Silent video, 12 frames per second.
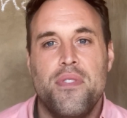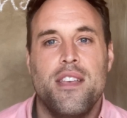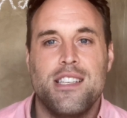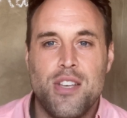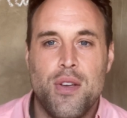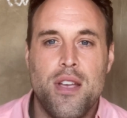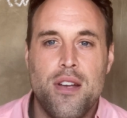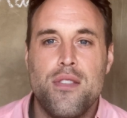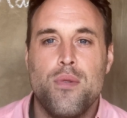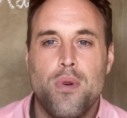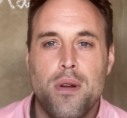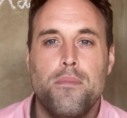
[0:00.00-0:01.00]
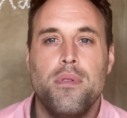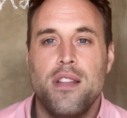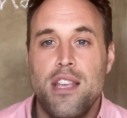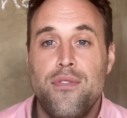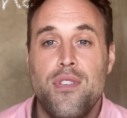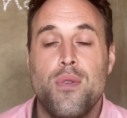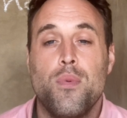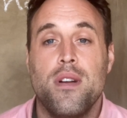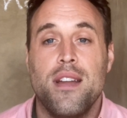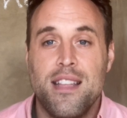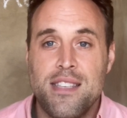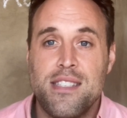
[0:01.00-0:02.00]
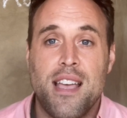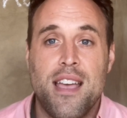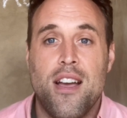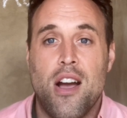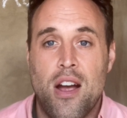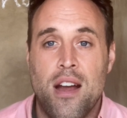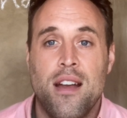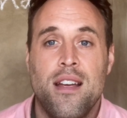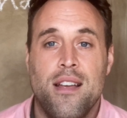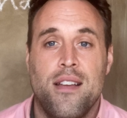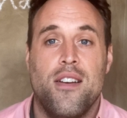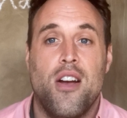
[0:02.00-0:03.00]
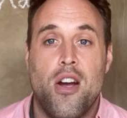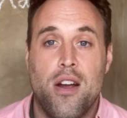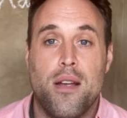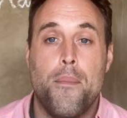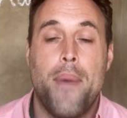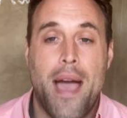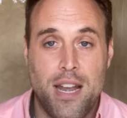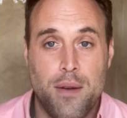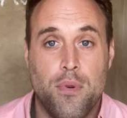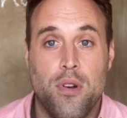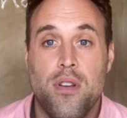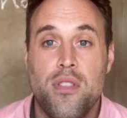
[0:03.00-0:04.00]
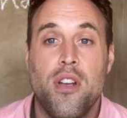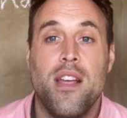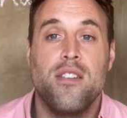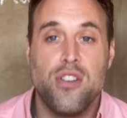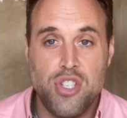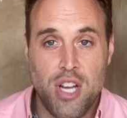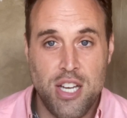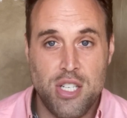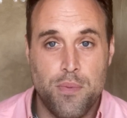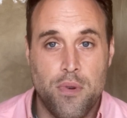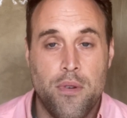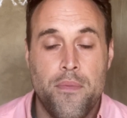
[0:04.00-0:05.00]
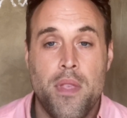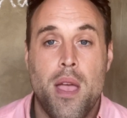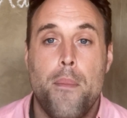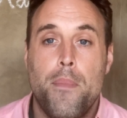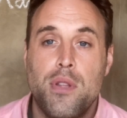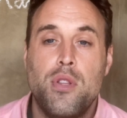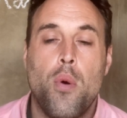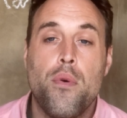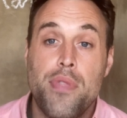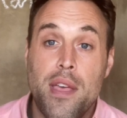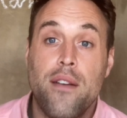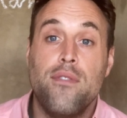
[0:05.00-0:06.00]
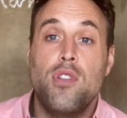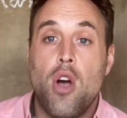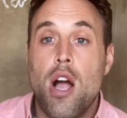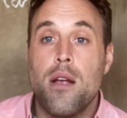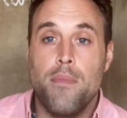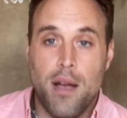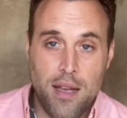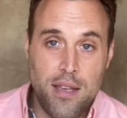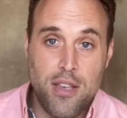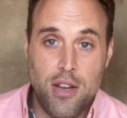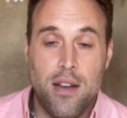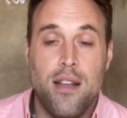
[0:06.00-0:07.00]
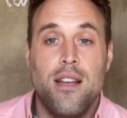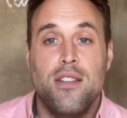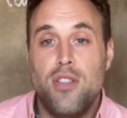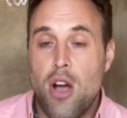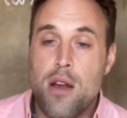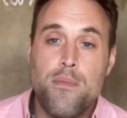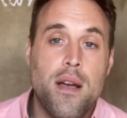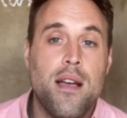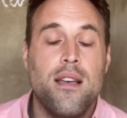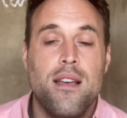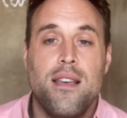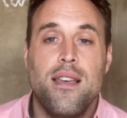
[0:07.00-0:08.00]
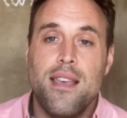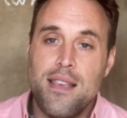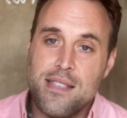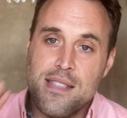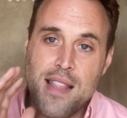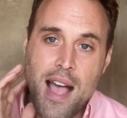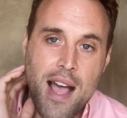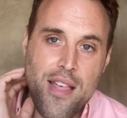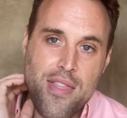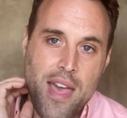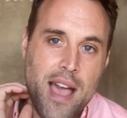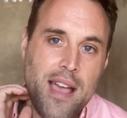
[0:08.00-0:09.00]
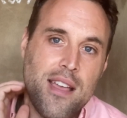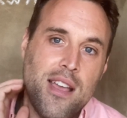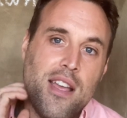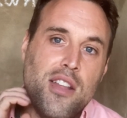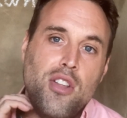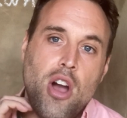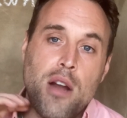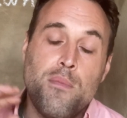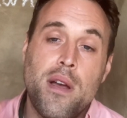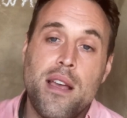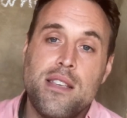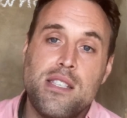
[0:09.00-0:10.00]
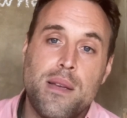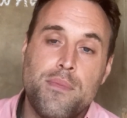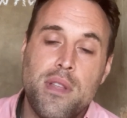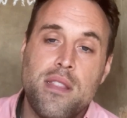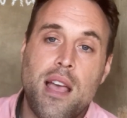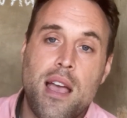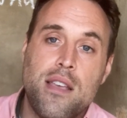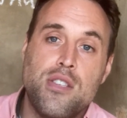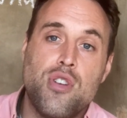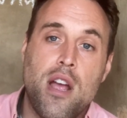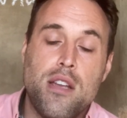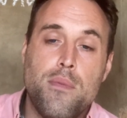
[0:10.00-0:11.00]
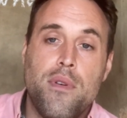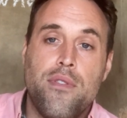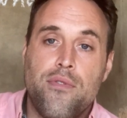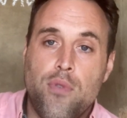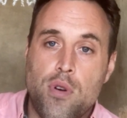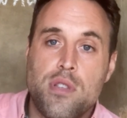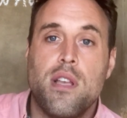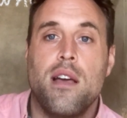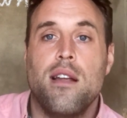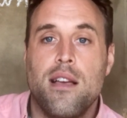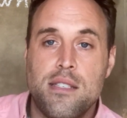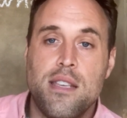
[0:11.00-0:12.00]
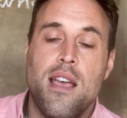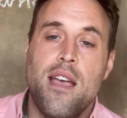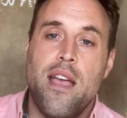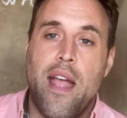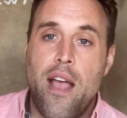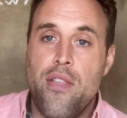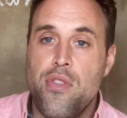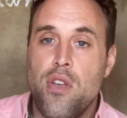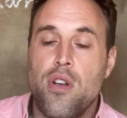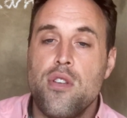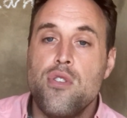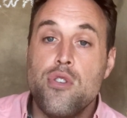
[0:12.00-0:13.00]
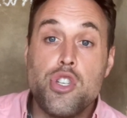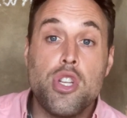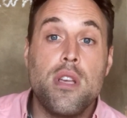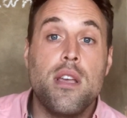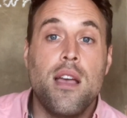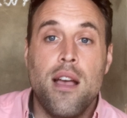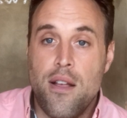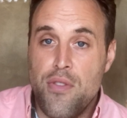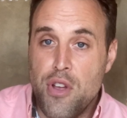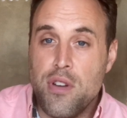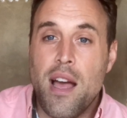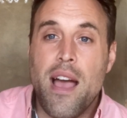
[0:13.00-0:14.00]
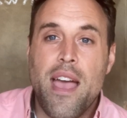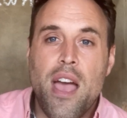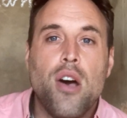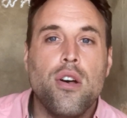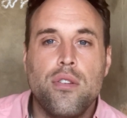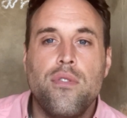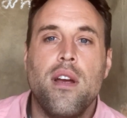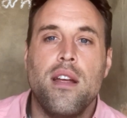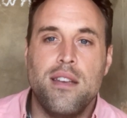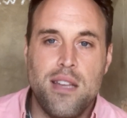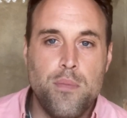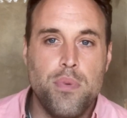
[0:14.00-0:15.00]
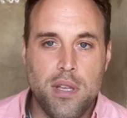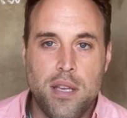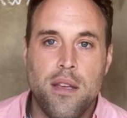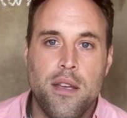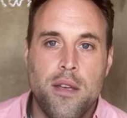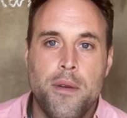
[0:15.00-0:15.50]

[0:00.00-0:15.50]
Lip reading: So here the word belief and the word insight are compatible, or they're interchangeable. But don't think of dogma here. Dogma is not that. Dogma is something that is trying to be forced on us, and they're not held very deeply,